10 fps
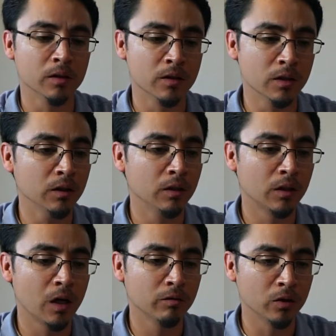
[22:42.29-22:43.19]
the
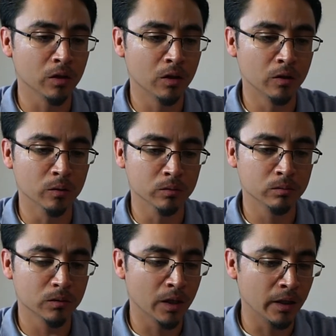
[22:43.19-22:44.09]
cover alone,
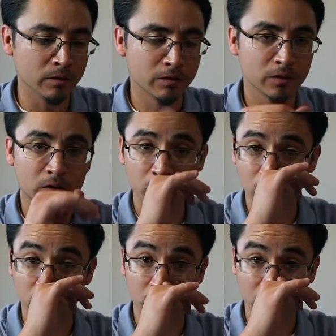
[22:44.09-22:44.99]
I
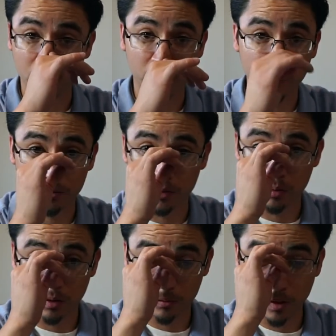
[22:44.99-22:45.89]
sold one already for
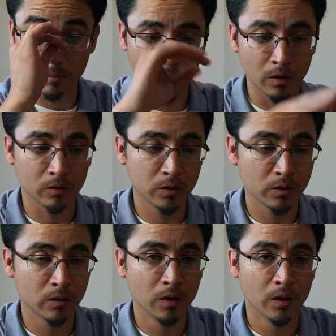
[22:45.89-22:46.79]
$25.
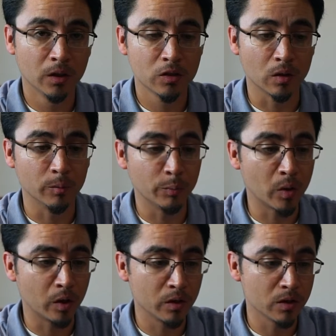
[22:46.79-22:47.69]
So I'm gonna
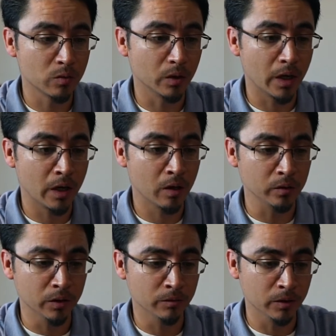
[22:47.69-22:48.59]
part this one
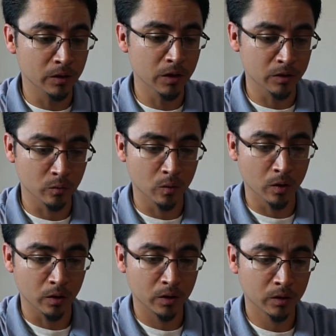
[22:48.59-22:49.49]
out if it doesn't
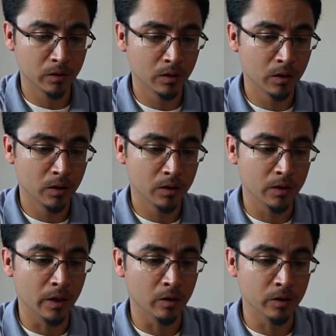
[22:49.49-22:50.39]
work.
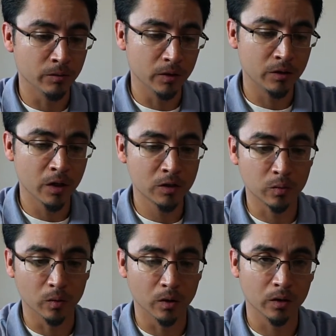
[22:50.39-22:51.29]
Now, if it does
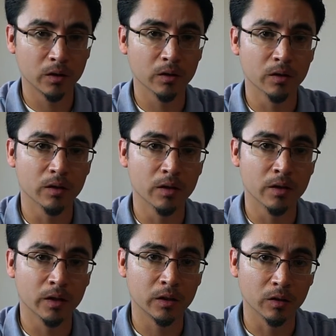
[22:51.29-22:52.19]
work,
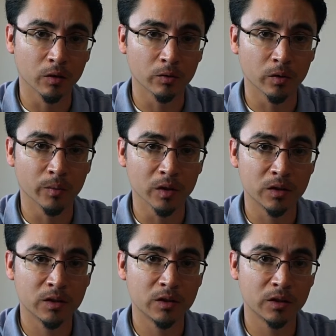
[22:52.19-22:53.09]
they can go for about
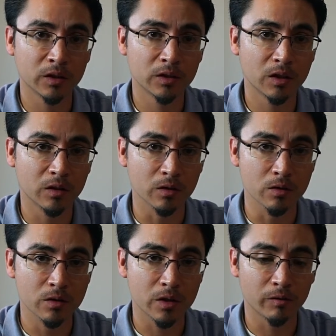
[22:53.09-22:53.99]
$60 to
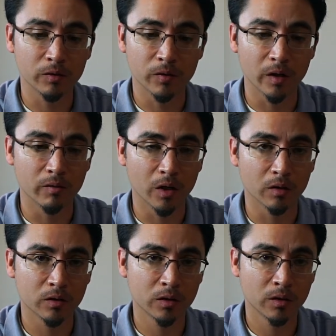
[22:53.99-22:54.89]

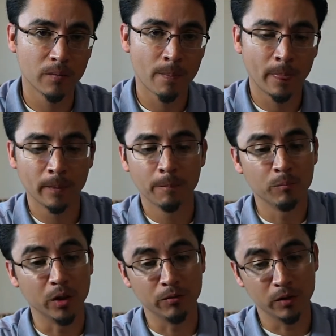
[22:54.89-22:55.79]
$75.
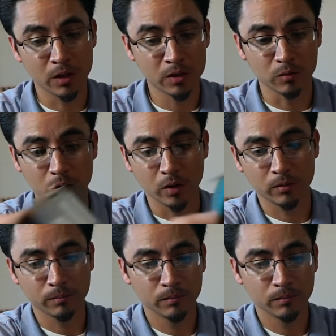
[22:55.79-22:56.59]
But if it doesn't work,